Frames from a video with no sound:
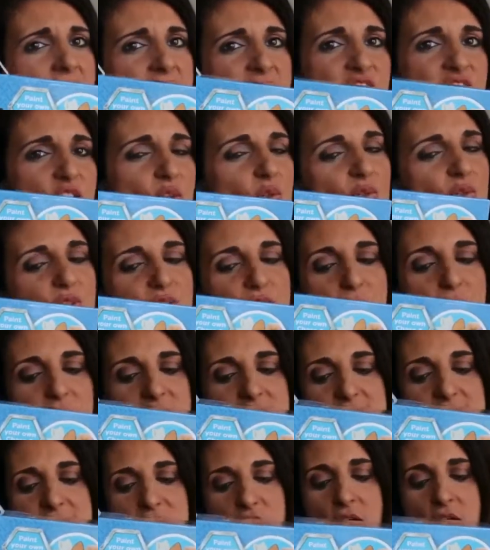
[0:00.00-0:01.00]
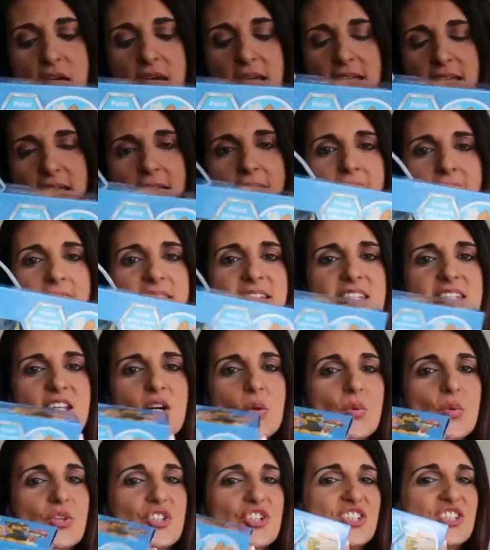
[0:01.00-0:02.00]
and also a Skye
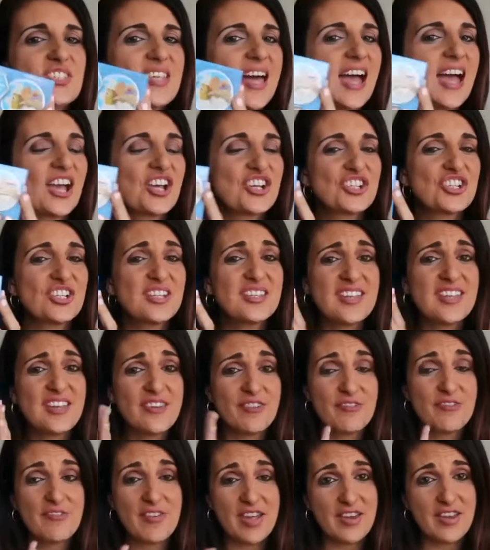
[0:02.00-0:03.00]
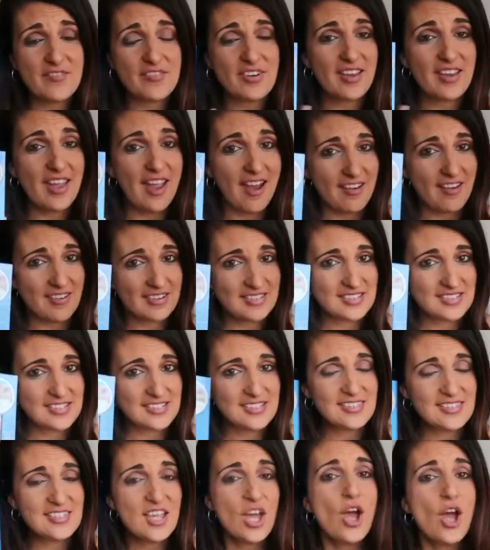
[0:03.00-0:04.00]
character, which is actually their favorite
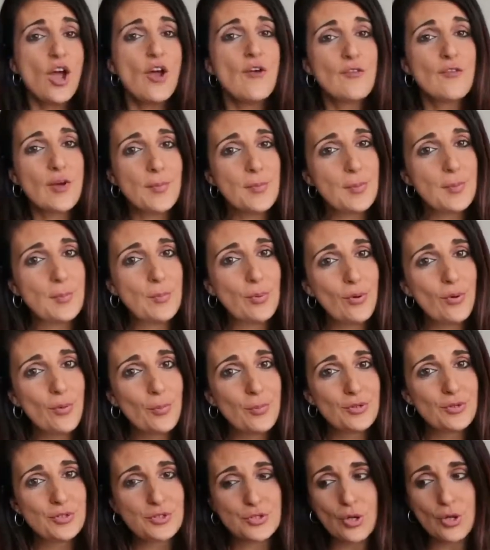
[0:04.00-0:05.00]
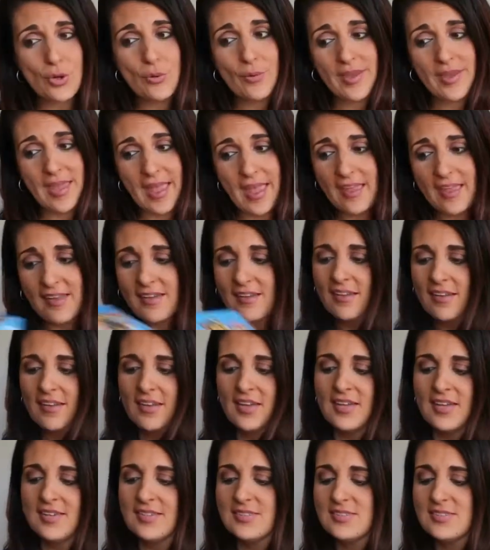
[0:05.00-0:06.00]
characters from the Paw Patrol gang.
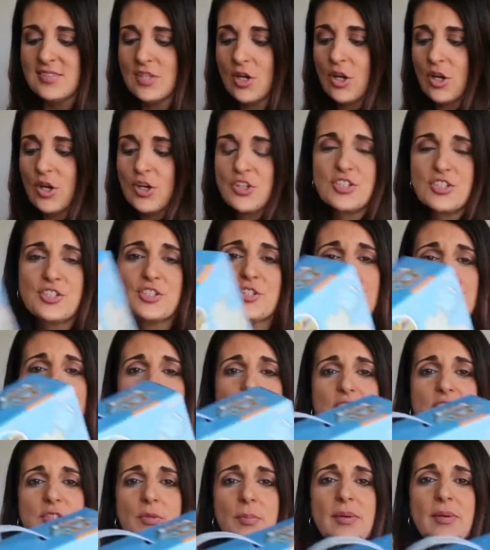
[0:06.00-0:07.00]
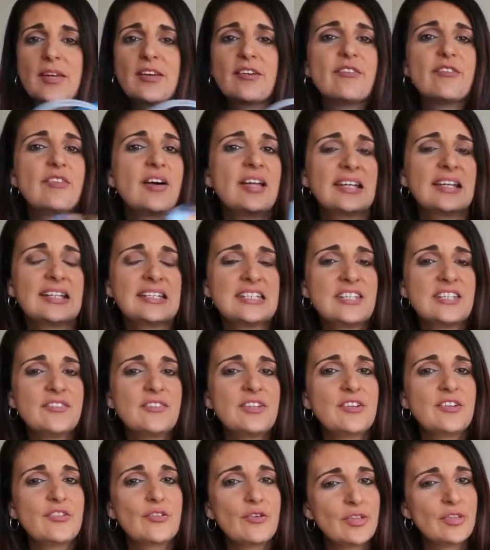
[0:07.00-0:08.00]
So I just thought this would be a fun
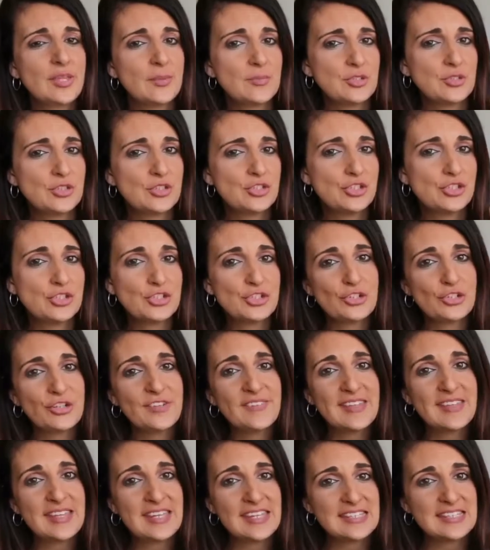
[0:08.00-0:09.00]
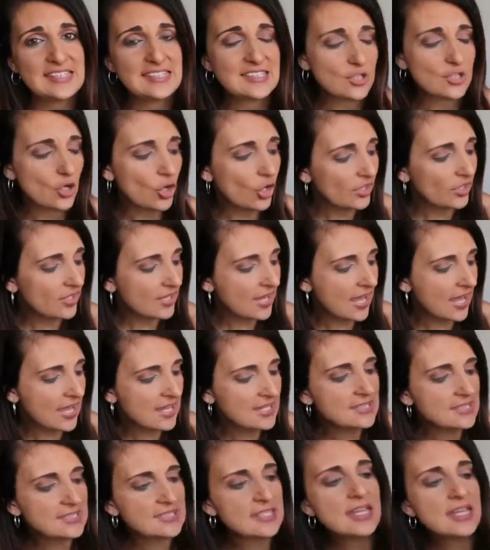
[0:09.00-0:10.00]
activity for them to do during the Easter
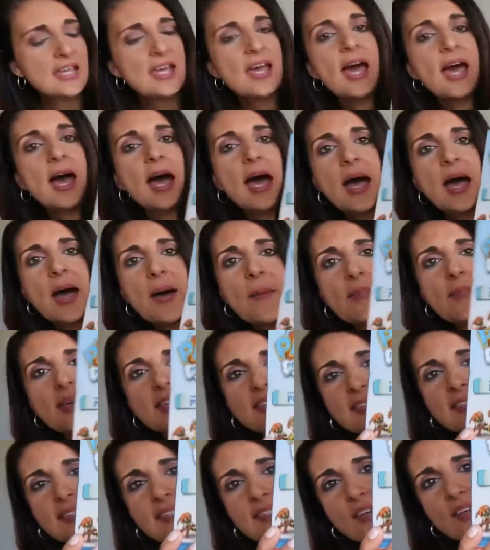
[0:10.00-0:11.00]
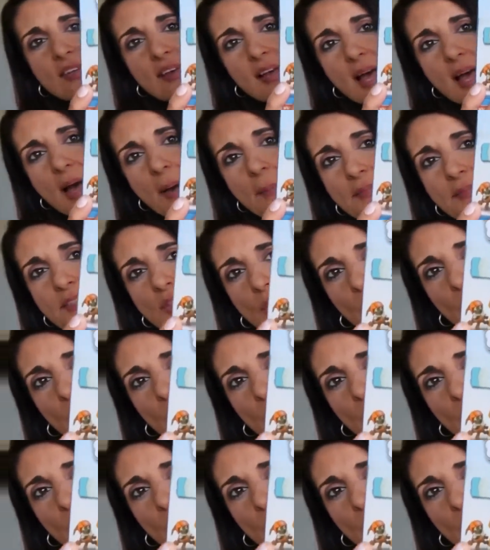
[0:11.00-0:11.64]
holidays. Um, and so it comes